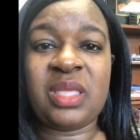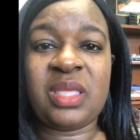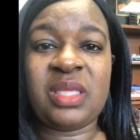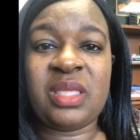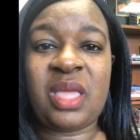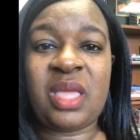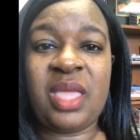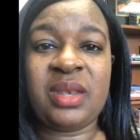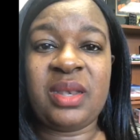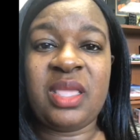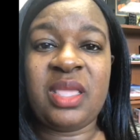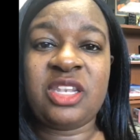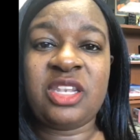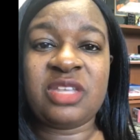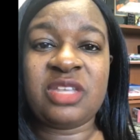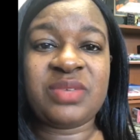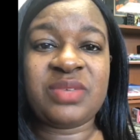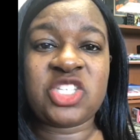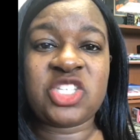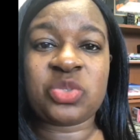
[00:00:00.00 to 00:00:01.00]
an
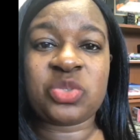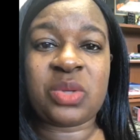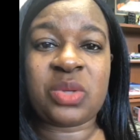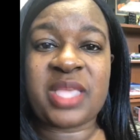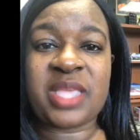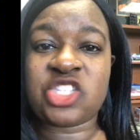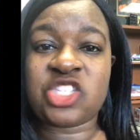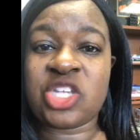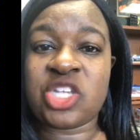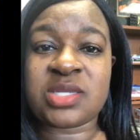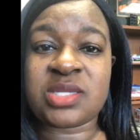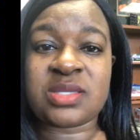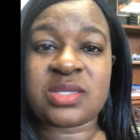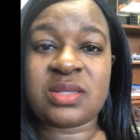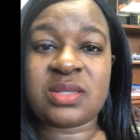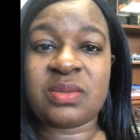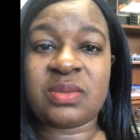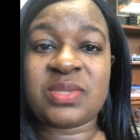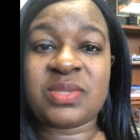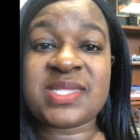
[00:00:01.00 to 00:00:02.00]
individual has just
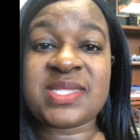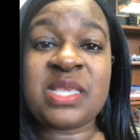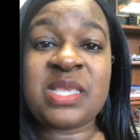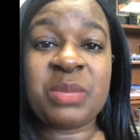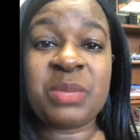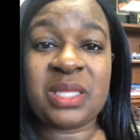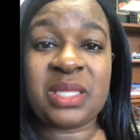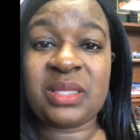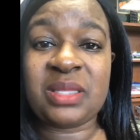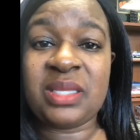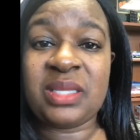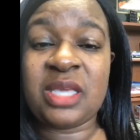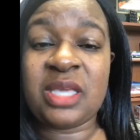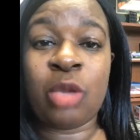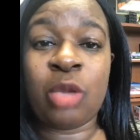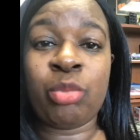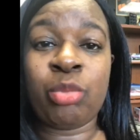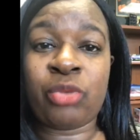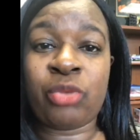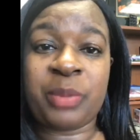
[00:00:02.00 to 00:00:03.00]
seemingly
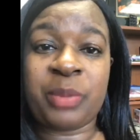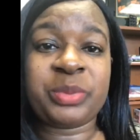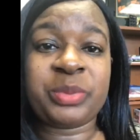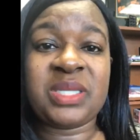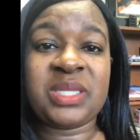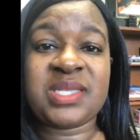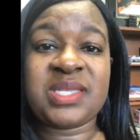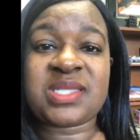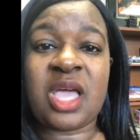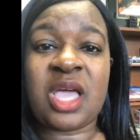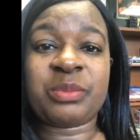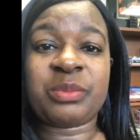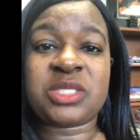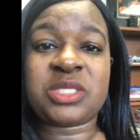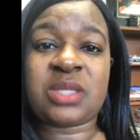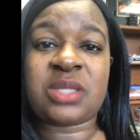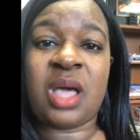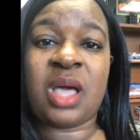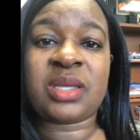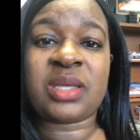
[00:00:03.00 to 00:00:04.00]
abruptly stopped
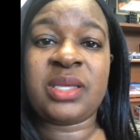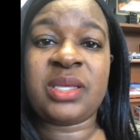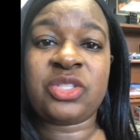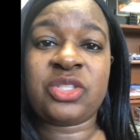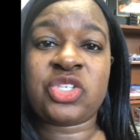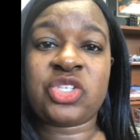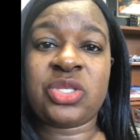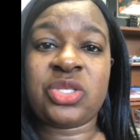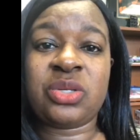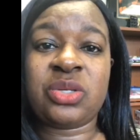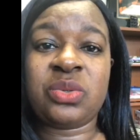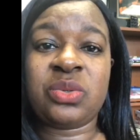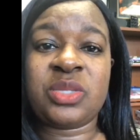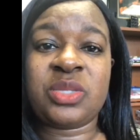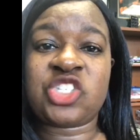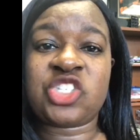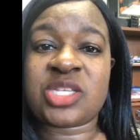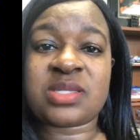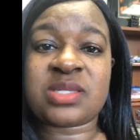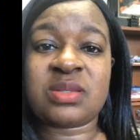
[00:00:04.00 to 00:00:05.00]
talking to you
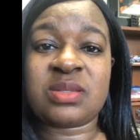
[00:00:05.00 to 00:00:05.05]
and just